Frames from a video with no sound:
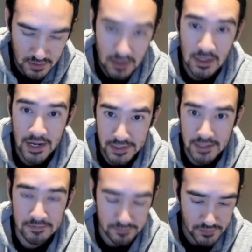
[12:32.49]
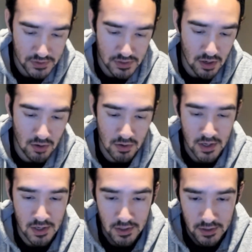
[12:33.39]
I like it. So
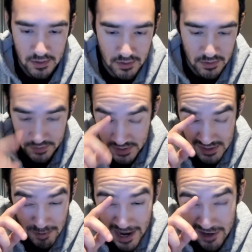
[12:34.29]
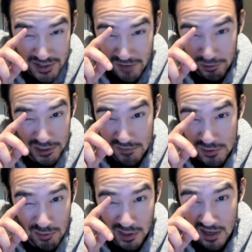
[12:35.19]
this pattern definitely gives
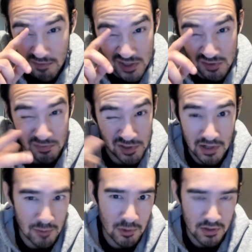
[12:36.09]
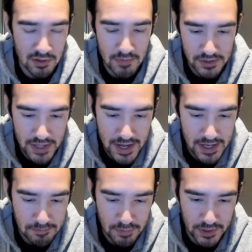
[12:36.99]
you a lot of misroom too. I will admit
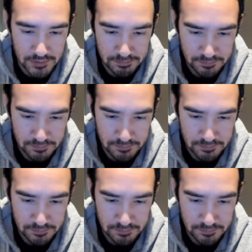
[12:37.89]
that, but